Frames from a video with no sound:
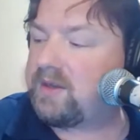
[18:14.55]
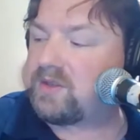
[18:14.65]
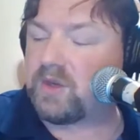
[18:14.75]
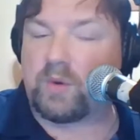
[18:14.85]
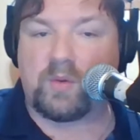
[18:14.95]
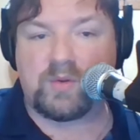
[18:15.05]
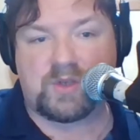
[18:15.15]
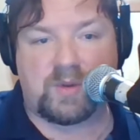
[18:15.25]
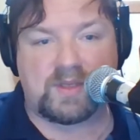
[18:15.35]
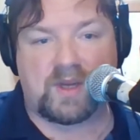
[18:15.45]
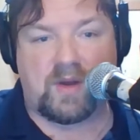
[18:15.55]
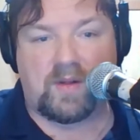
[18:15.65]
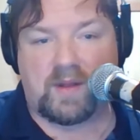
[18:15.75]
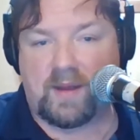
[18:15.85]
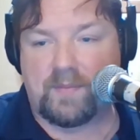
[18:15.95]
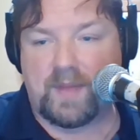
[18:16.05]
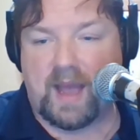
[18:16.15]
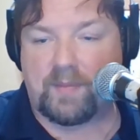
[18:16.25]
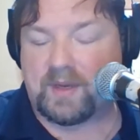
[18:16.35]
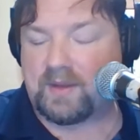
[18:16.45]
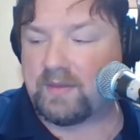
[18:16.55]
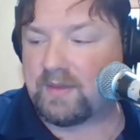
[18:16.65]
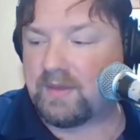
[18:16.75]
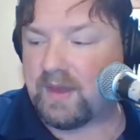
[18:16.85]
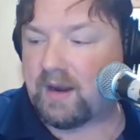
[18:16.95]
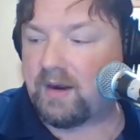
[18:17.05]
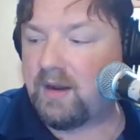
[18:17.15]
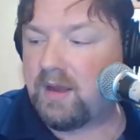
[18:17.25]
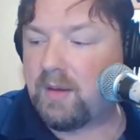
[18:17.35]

So it's all happening there,